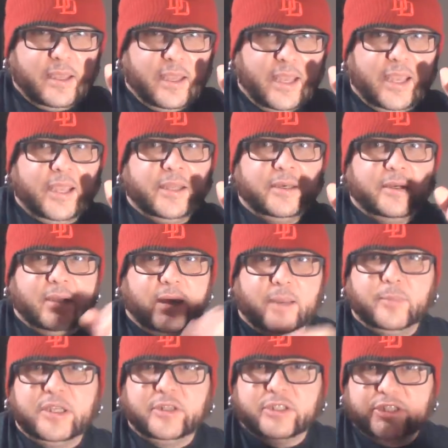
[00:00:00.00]
And
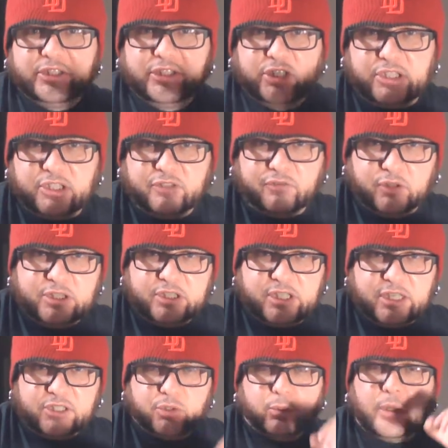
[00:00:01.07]
I mean, this is just for the
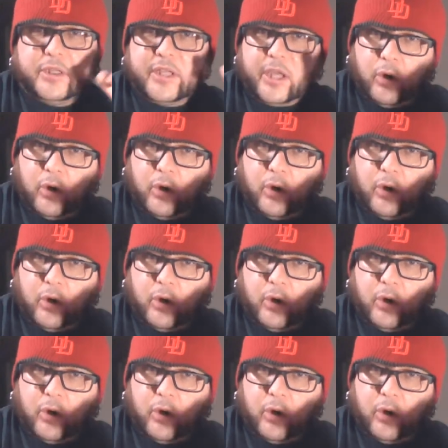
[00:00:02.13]
test run.